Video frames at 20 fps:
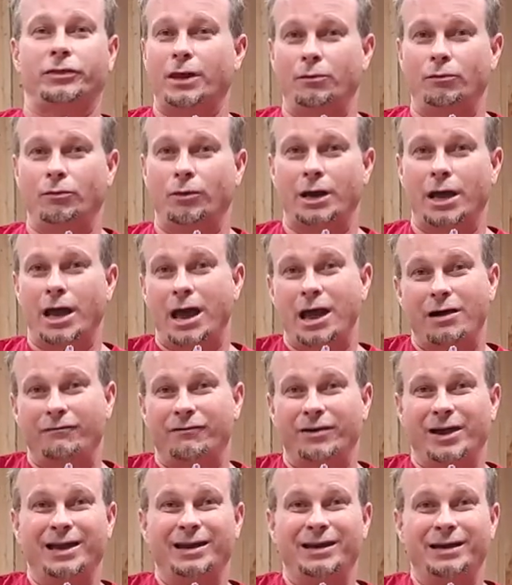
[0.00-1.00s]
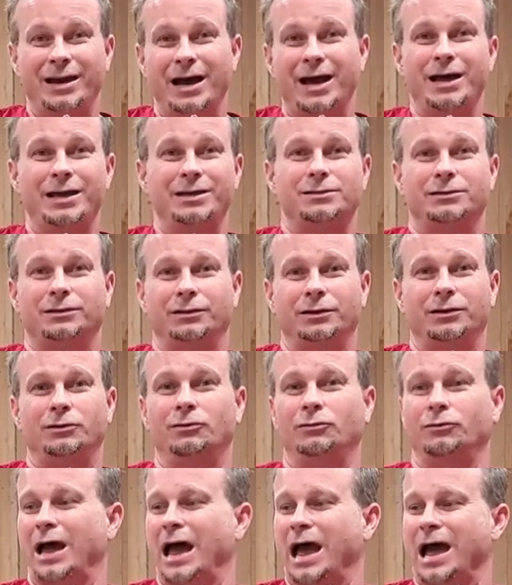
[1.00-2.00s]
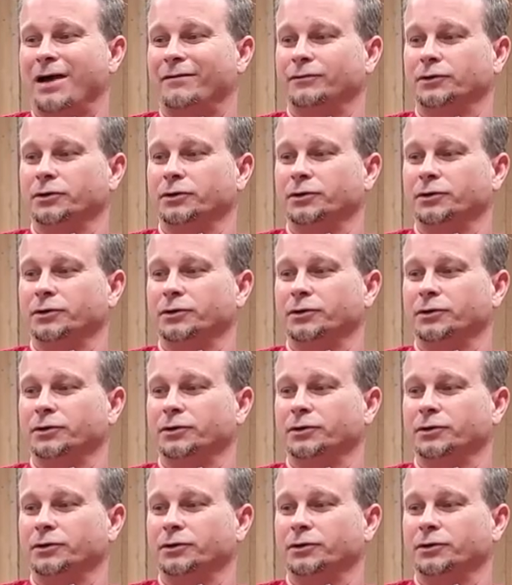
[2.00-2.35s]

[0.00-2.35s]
they want to have a nice little after